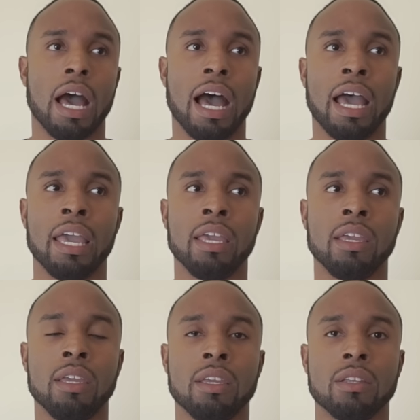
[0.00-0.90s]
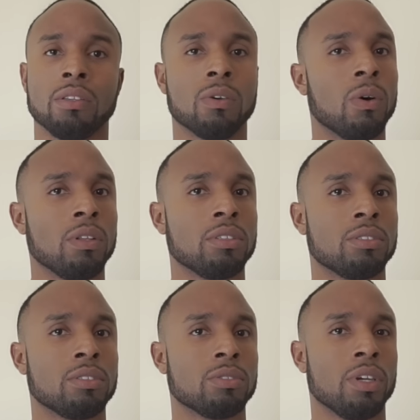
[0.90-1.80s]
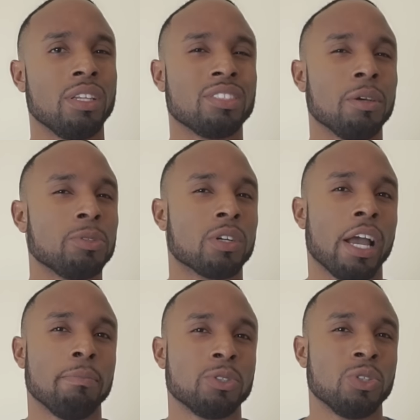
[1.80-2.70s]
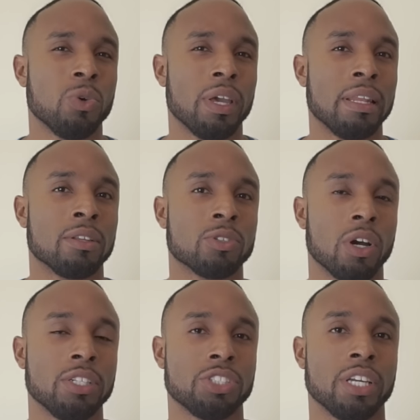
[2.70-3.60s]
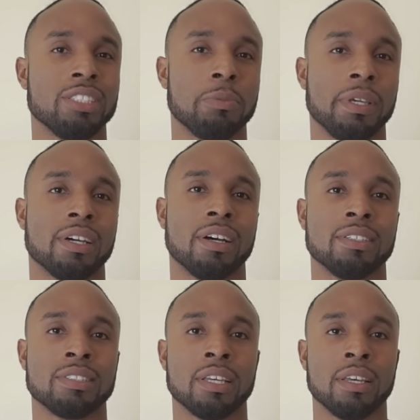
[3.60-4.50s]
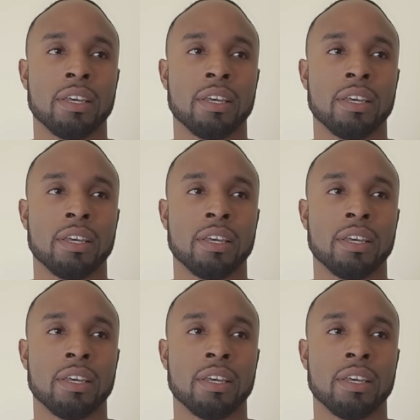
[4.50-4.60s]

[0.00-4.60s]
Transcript: I don't really subscribe to doing crunches because